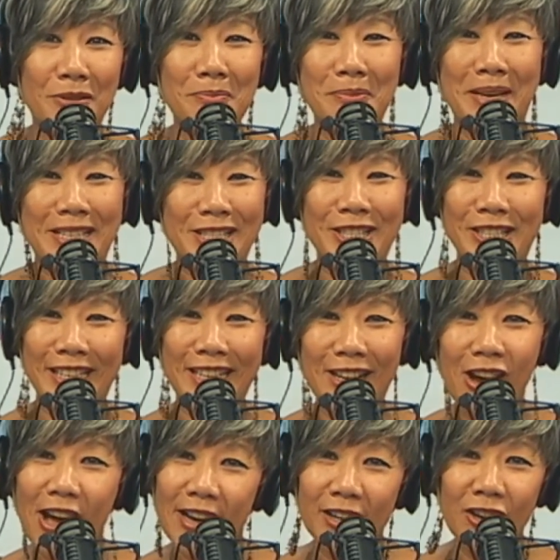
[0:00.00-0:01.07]
but she
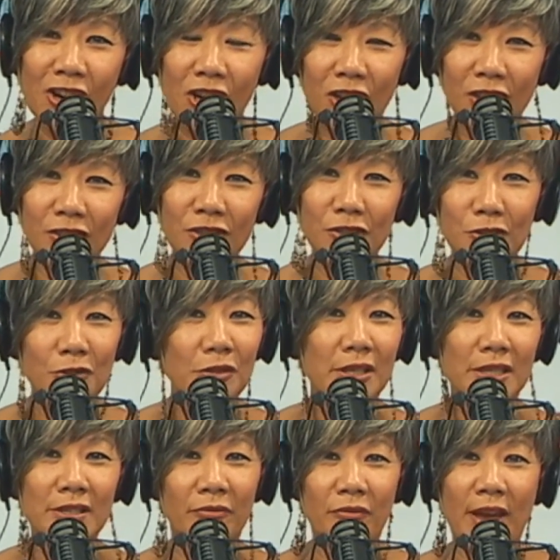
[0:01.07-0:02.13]
got called to do
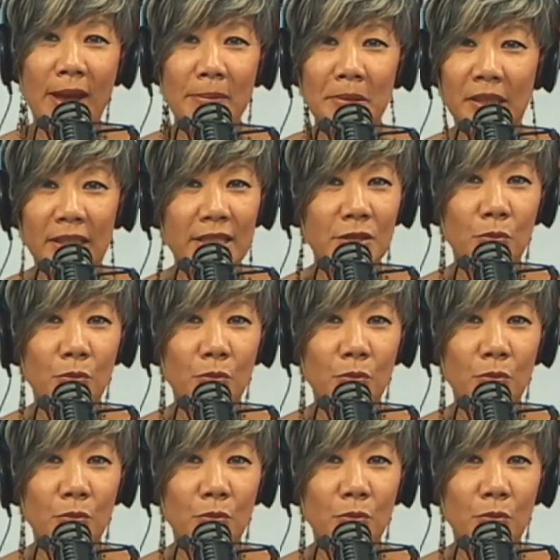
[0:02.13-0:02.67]
this fabulous